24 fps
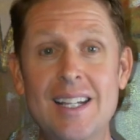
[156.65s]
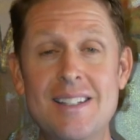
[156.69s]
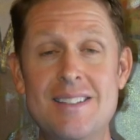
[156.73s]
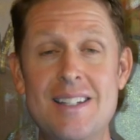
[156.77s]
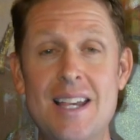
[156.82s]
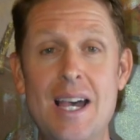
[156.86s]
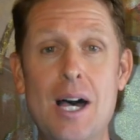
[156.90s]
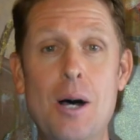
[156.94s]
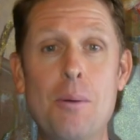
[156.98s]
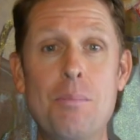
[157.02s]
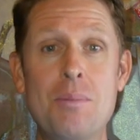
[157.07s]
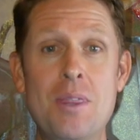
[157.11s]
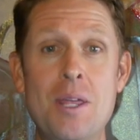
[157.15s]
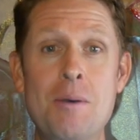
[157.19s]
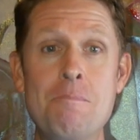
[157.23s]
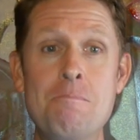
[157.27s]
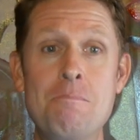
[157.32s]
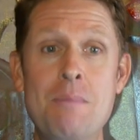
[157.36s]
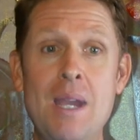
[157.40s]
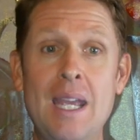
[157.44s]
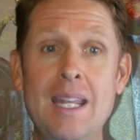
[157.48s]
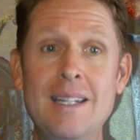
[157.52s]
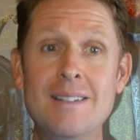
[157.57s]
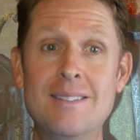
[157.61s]
to help
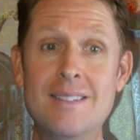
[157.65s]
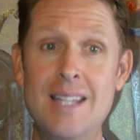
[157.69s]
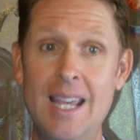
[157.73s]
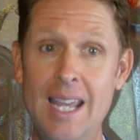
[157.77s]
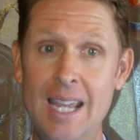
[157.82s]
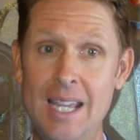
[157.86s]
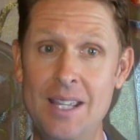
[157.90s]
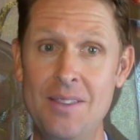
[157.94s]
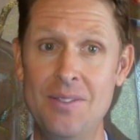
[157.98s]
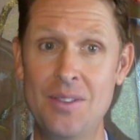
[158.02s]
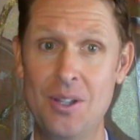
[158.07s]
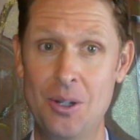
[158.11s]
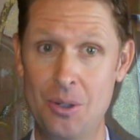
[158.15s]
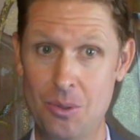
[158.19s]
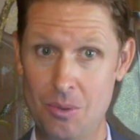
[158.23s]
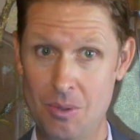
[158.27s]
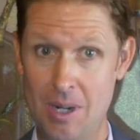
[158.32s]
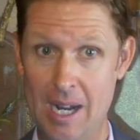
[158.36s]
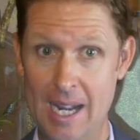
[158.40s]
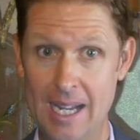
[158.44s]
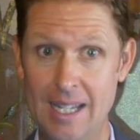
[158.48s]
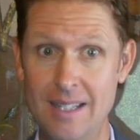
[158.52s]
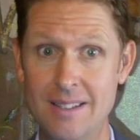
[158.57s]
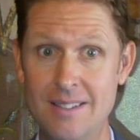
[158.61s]
them maintain their
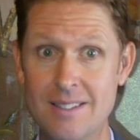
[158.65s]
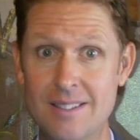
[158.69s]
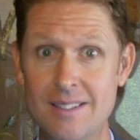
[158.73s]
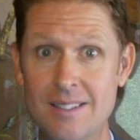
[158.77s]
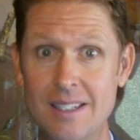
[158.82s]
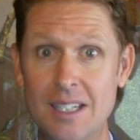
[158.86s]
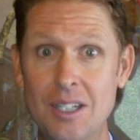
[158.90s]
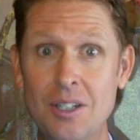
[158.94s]
rights,